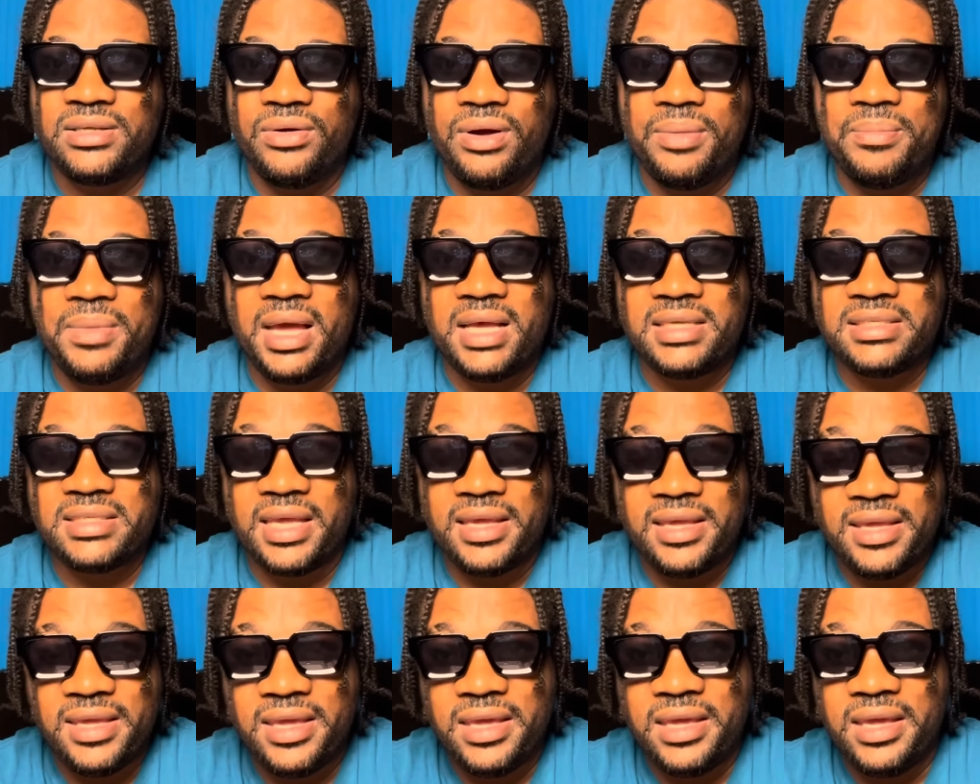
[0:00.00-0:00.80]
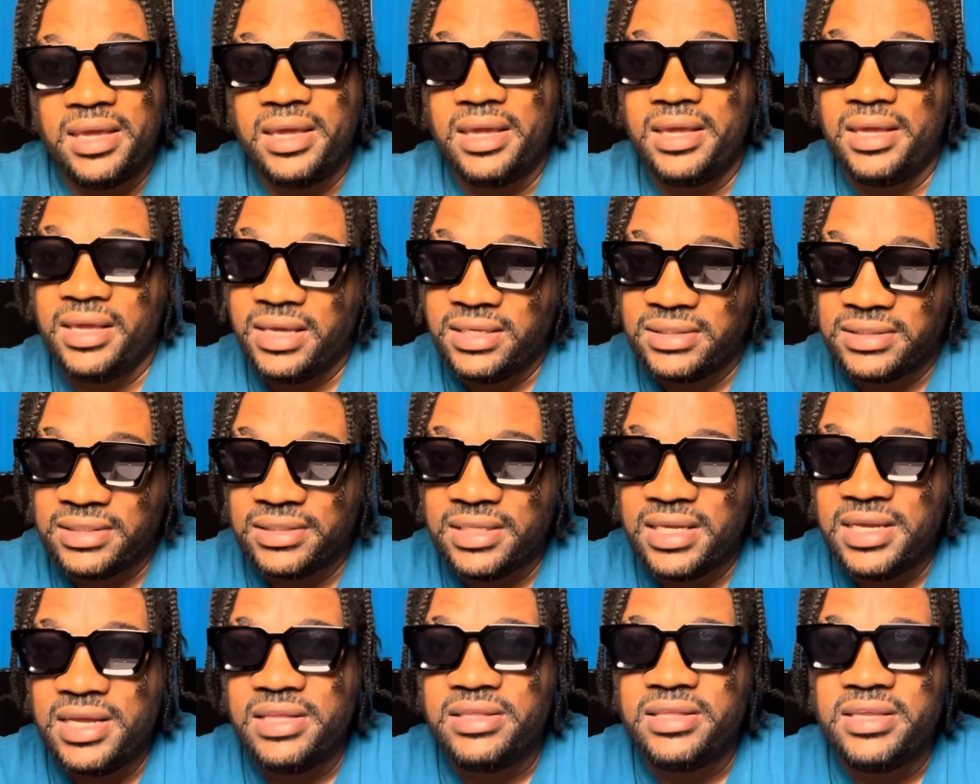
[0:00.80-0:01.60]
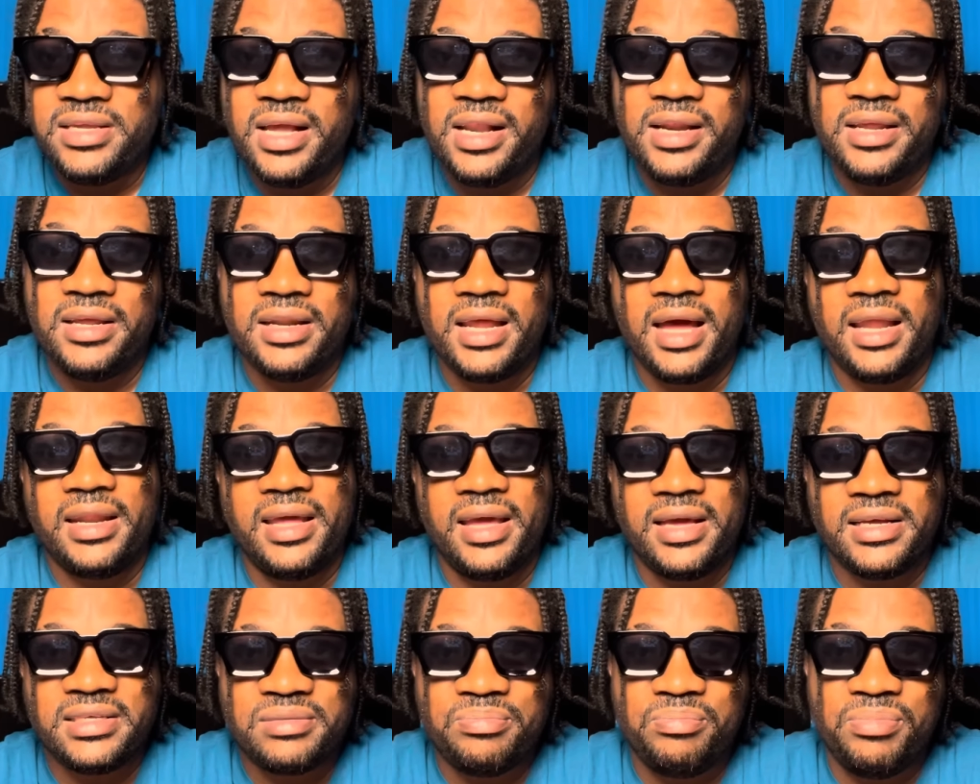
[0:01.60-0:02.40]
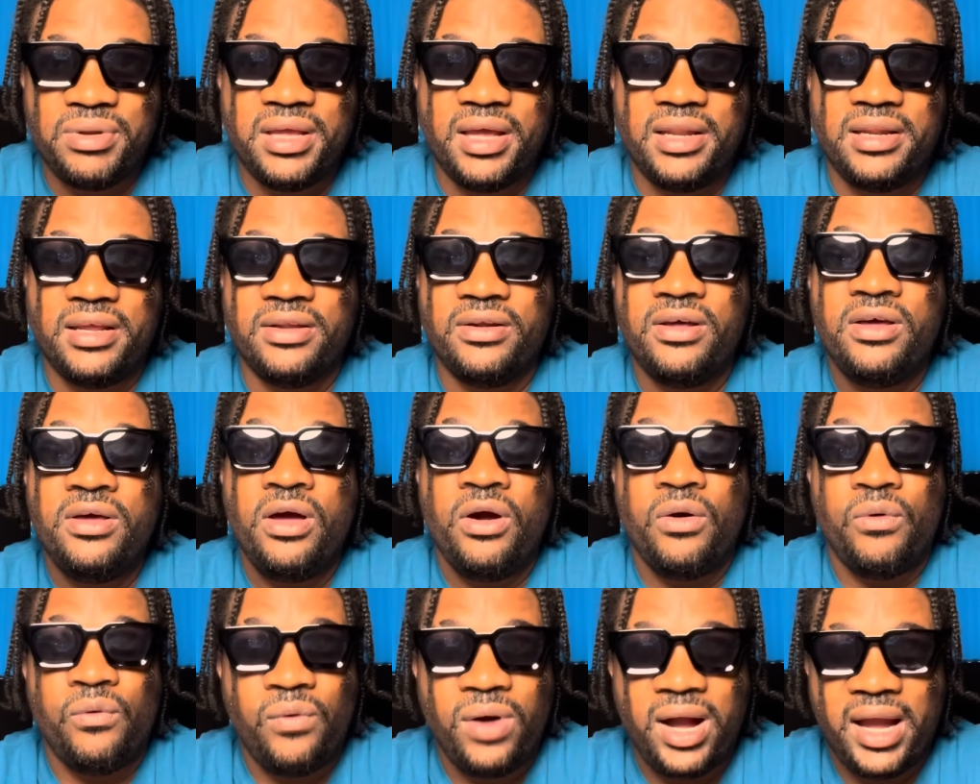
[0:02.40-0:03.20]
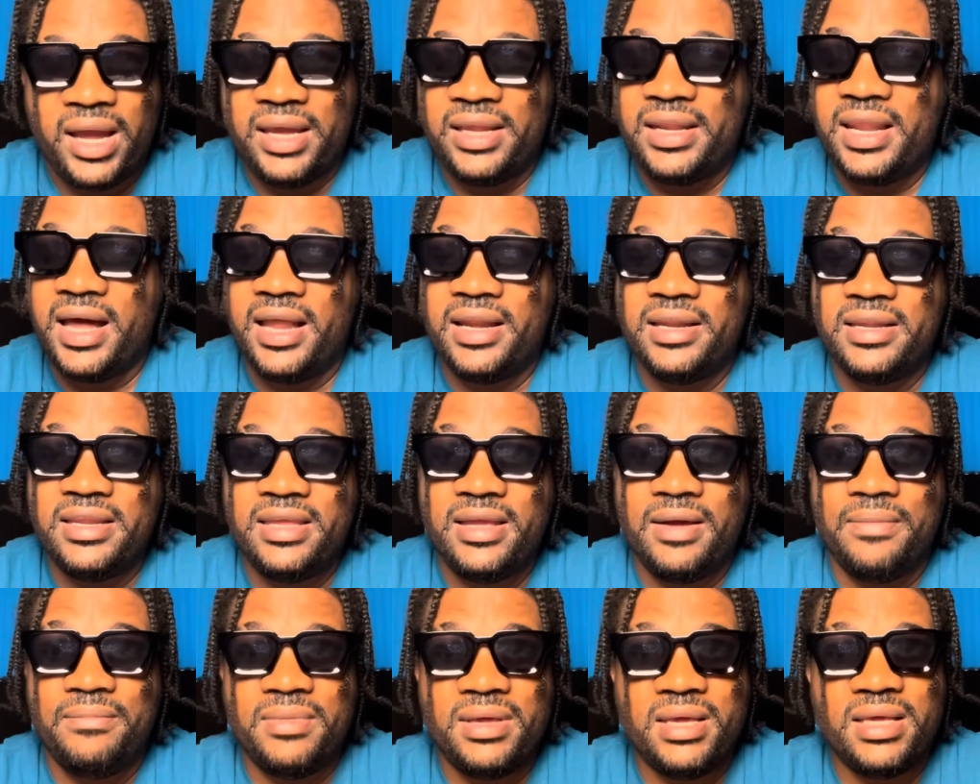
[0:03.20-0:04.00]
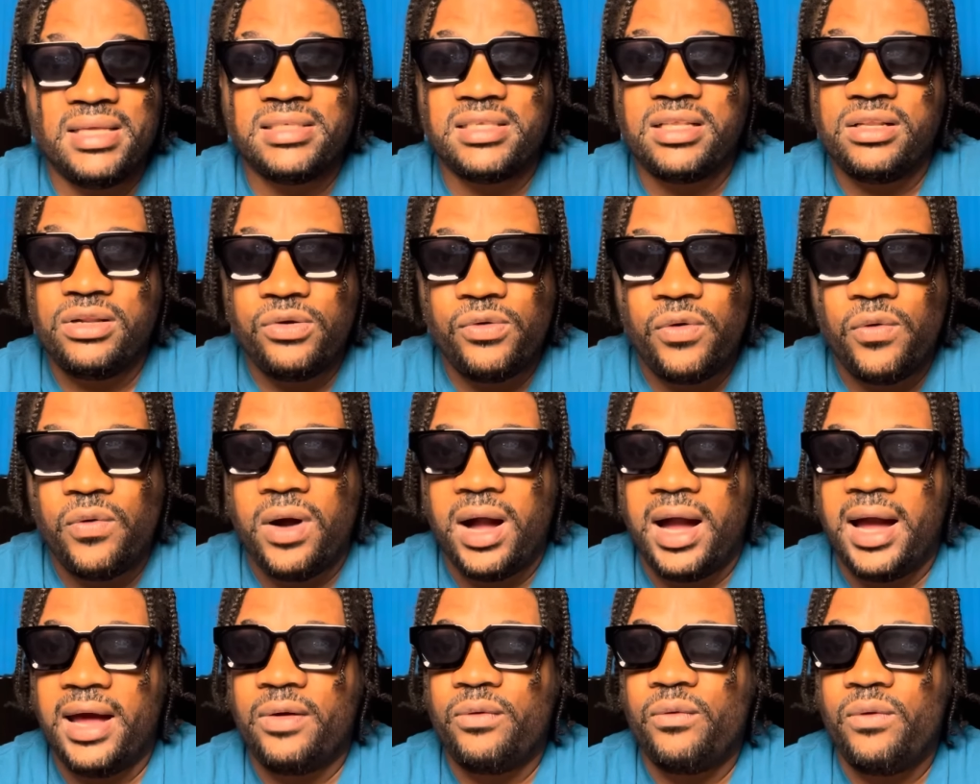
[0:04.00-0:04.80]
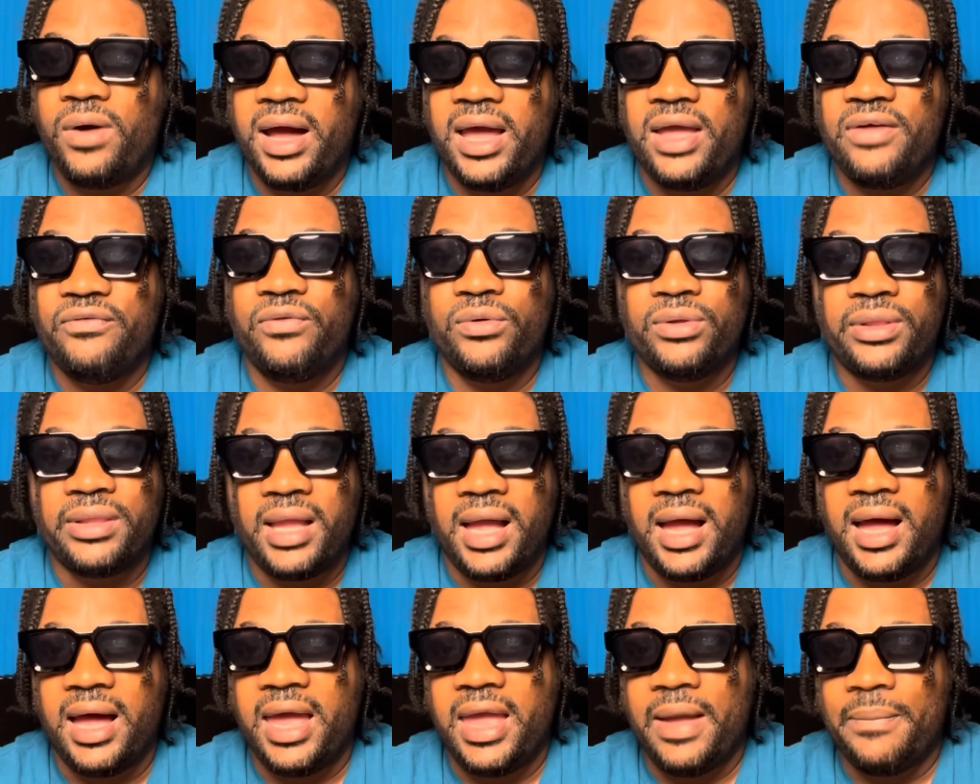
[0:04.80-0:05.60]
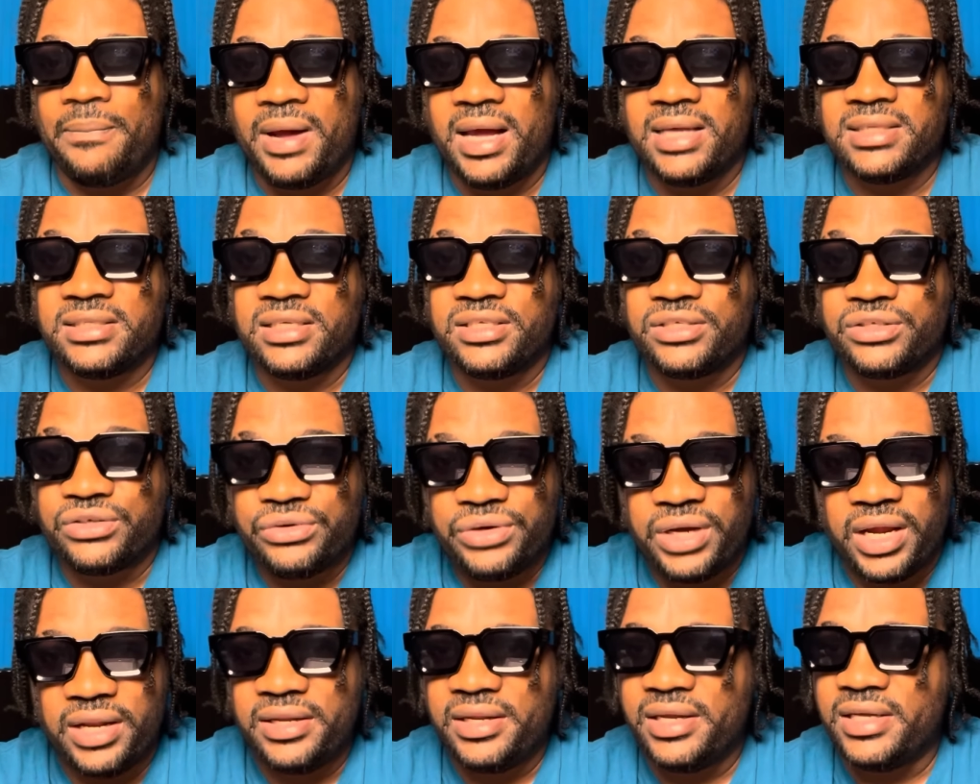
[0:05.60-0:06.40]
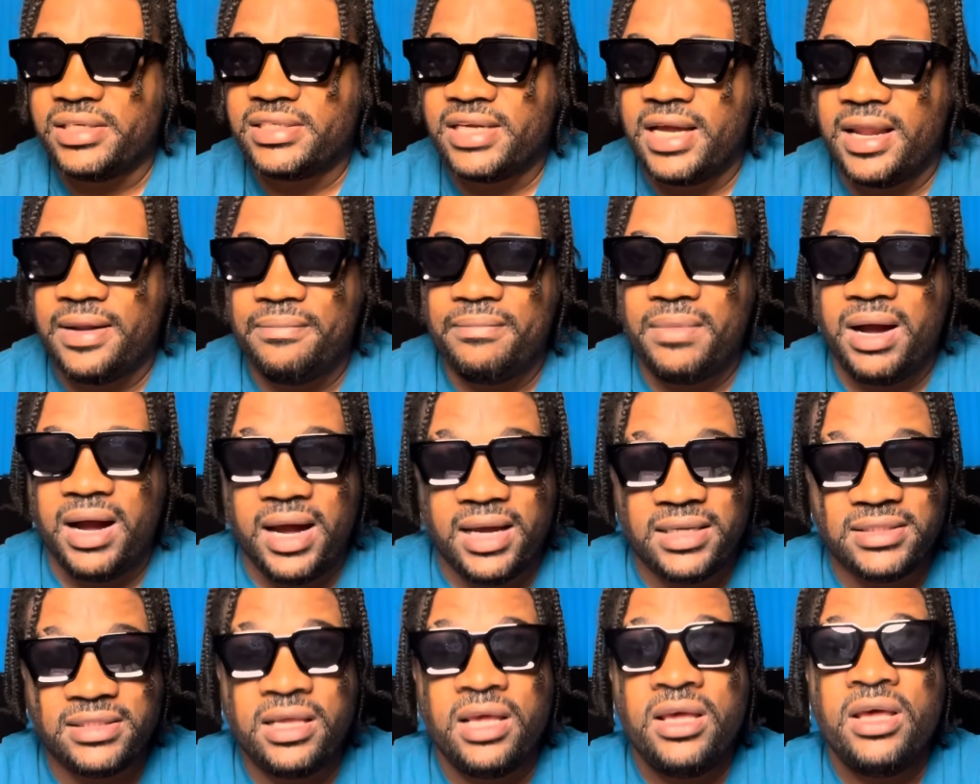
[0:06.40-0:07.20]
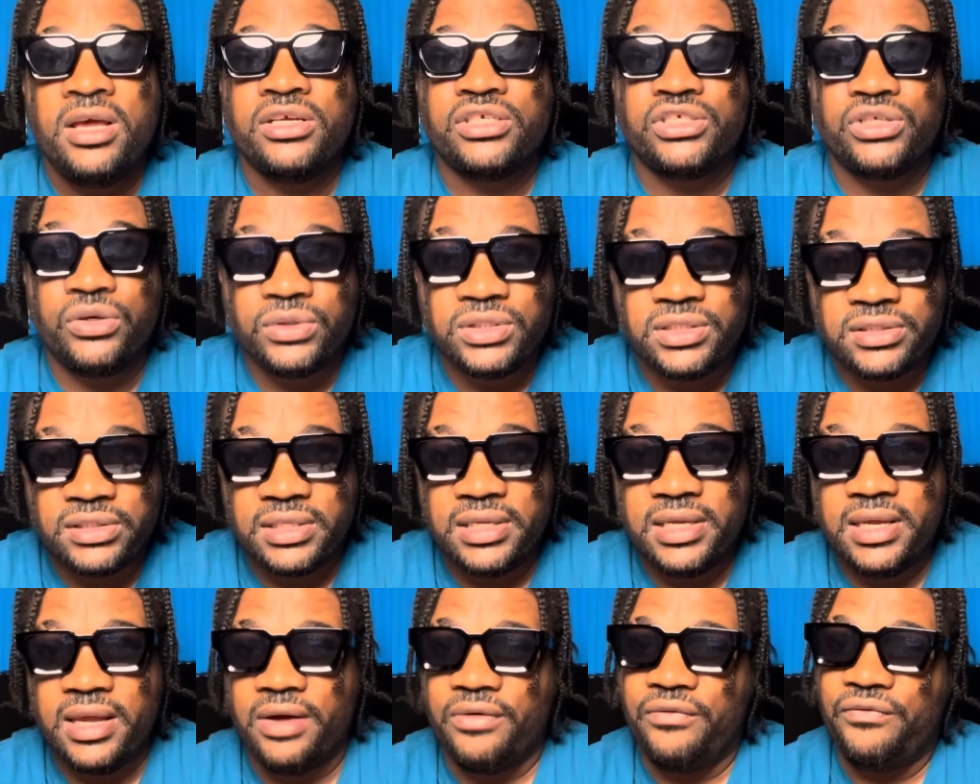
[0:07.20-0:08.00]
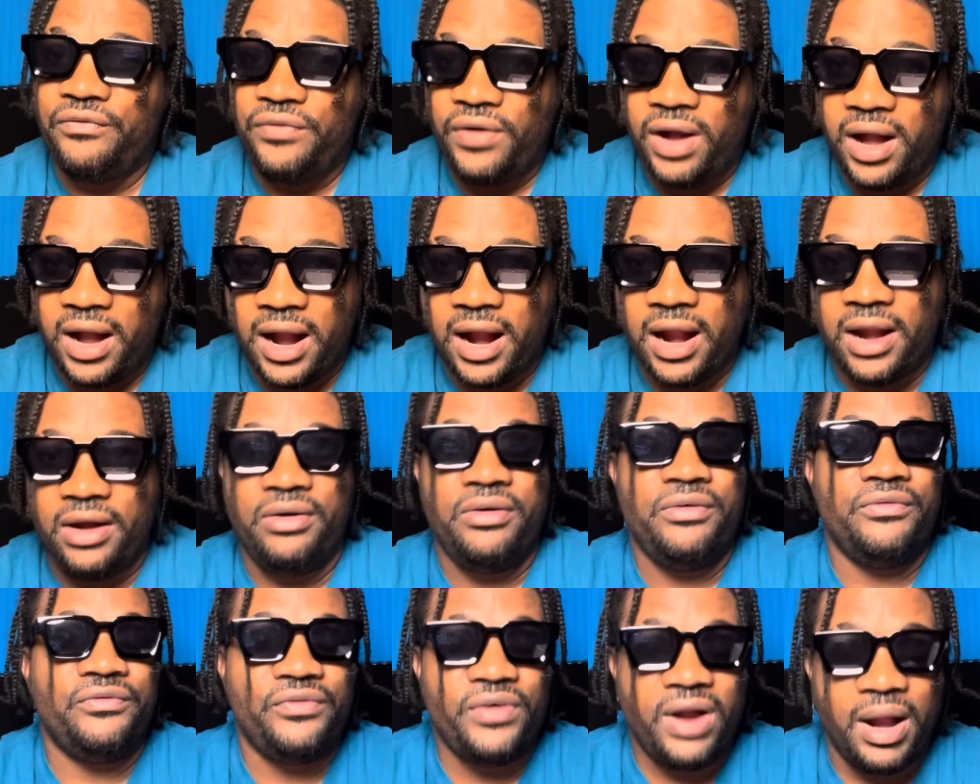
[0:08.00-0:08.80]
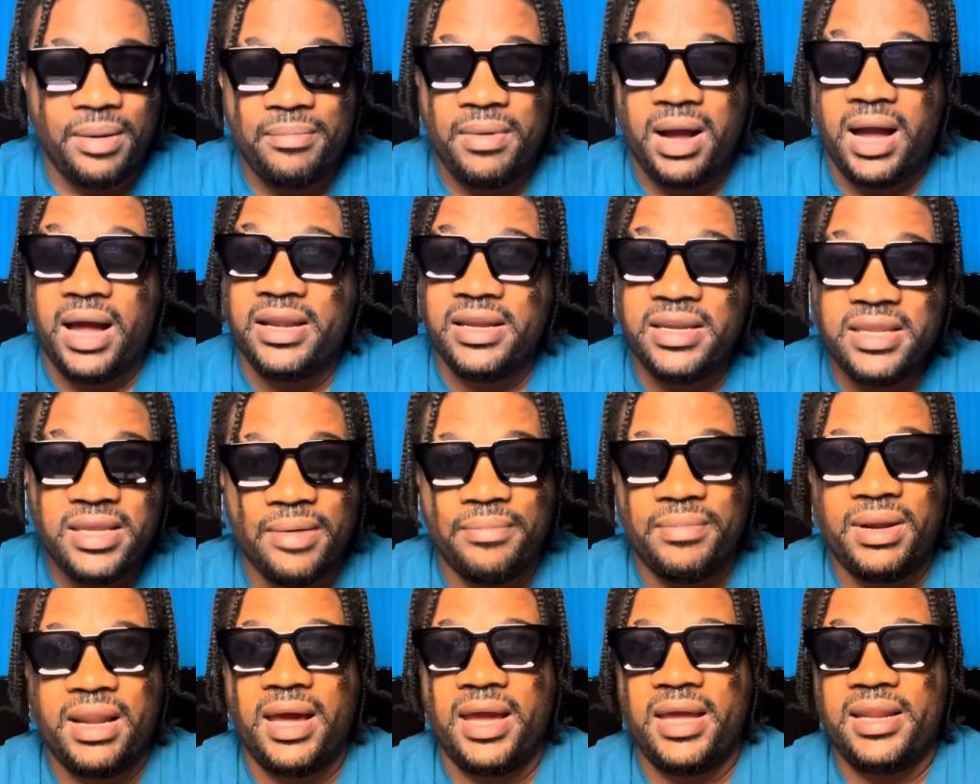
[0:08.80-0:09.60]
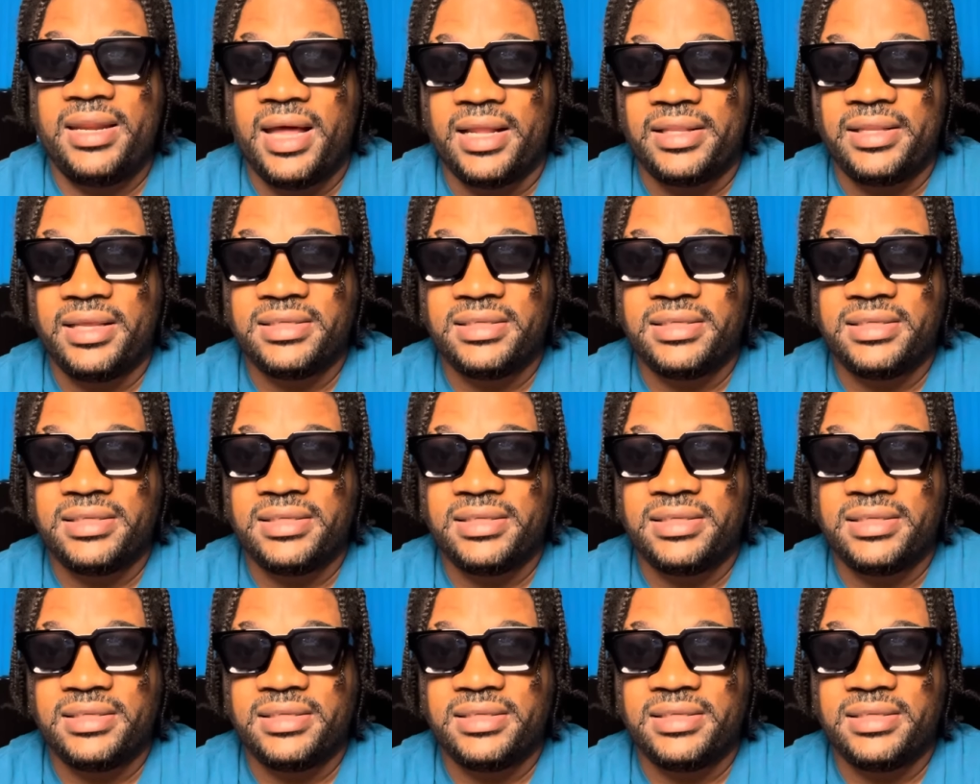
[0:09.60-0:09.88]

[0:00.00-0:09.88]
what I mean? I say he is detailing and explaining why that name is low and why Foota hype as a straight nation boss should stay far from a name like that.